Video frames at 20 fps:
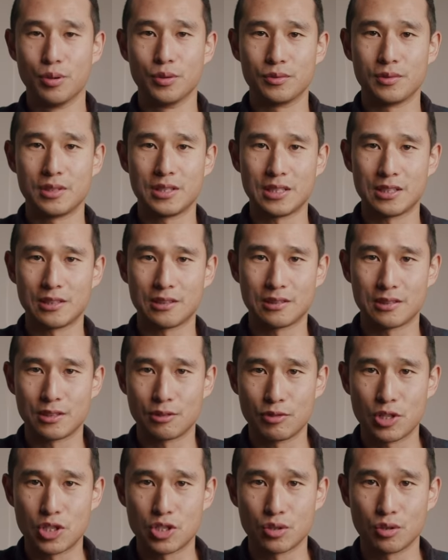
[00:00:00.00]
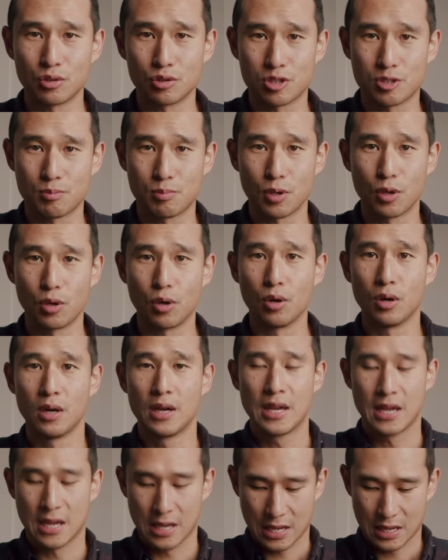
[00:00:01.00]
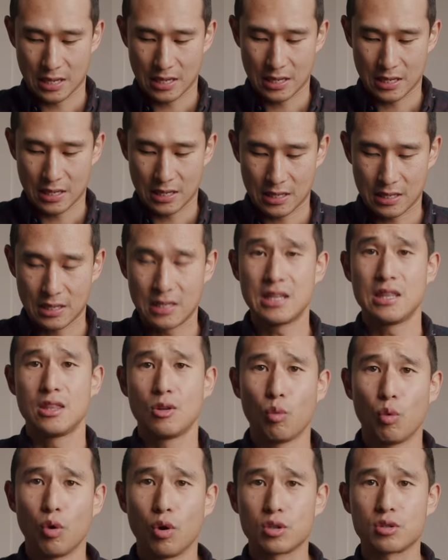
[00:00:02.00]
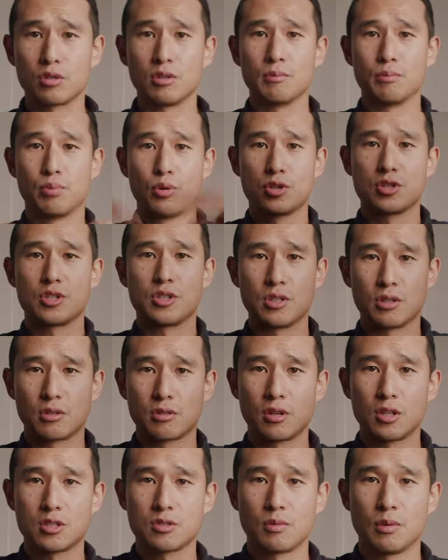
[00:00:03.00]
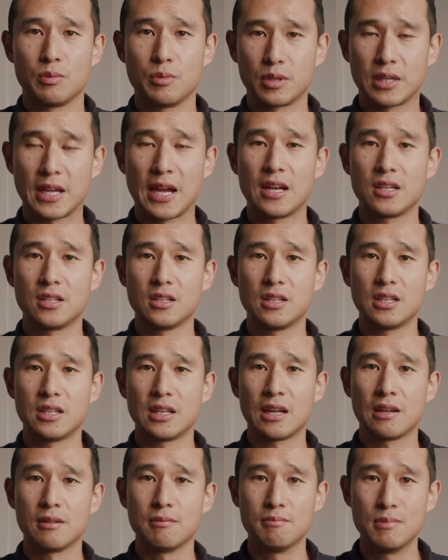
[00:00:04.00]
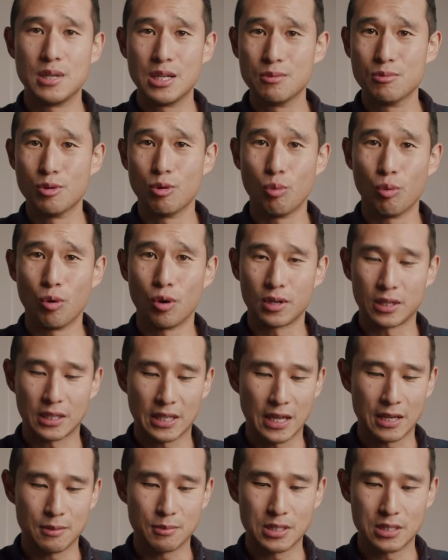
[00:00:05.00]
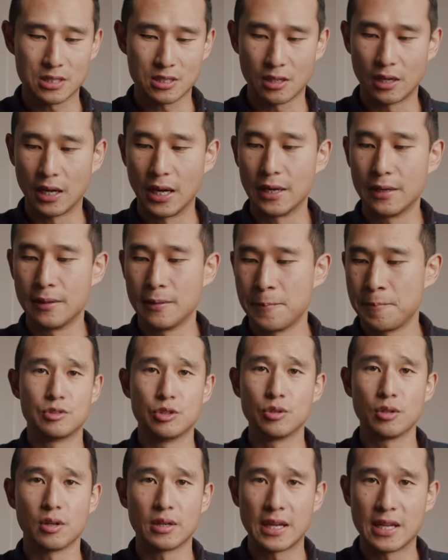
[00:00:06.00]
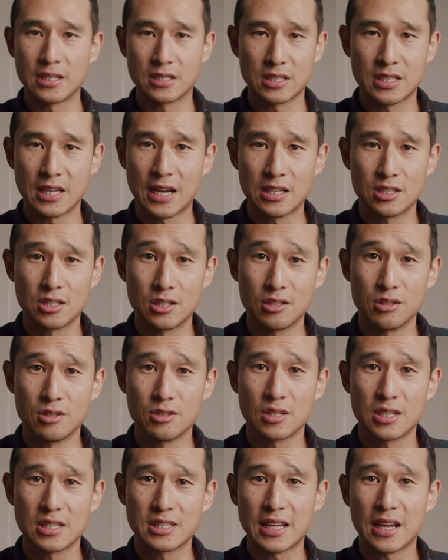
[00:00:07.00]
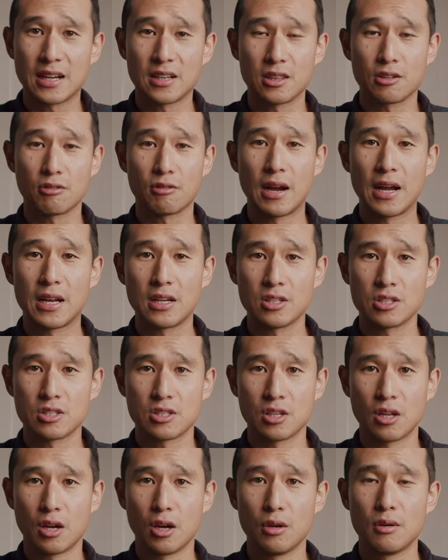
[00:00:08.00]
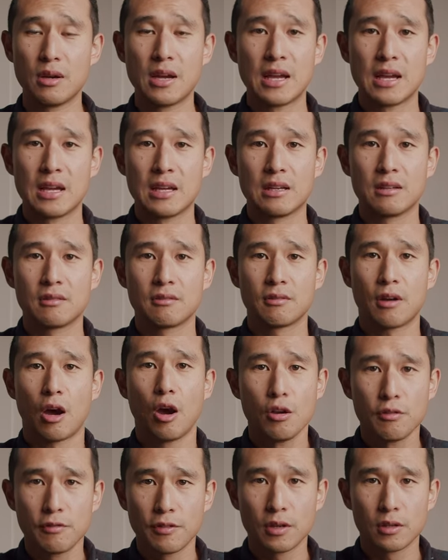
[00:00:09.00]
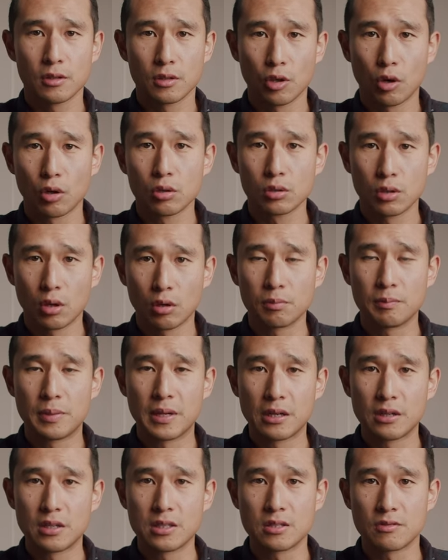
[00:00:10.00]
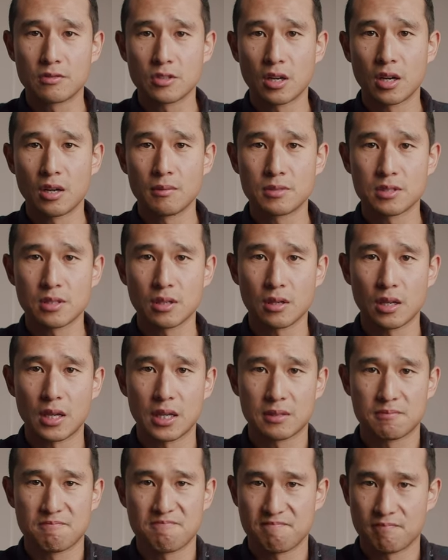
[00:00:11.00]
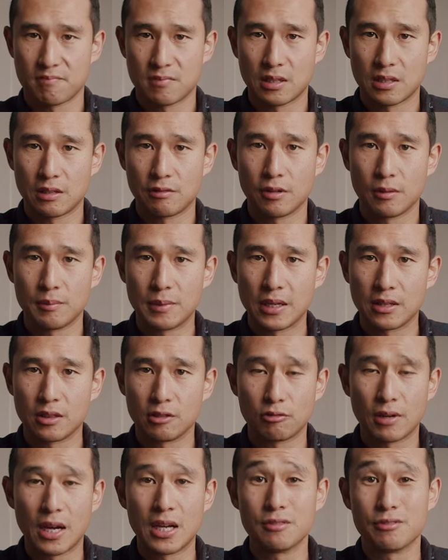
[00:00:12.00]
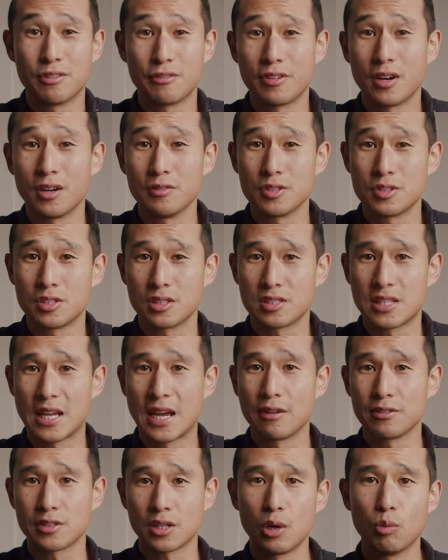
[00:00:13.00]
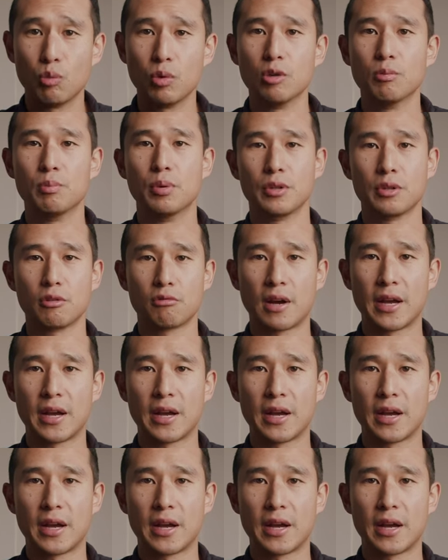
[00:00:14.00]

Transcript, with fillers: put the, the original Explore in the water and pushed it across when we we're canyoning and minimal water came inside. Do not hesitate to use these out in the rain and snow over long, long periods of time. So like if I'm out in the rain for five or six hours, I will put the